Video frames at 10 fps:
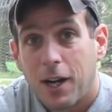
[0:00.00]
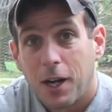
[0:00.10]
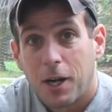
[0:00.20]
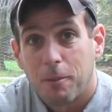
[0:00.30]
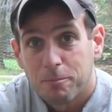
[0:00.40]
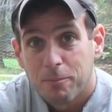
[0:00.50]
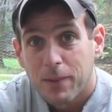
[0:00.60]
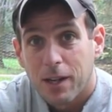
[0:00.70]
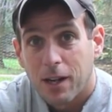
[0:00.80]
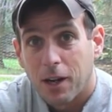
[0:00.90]
um,
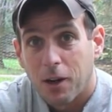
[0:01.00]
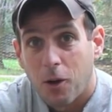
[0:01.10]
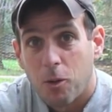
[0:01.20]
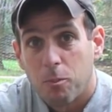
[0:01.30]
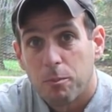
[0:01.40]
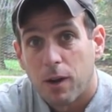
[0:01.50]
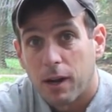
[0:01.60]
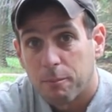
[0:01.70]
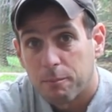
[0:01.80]
uh, home, uh,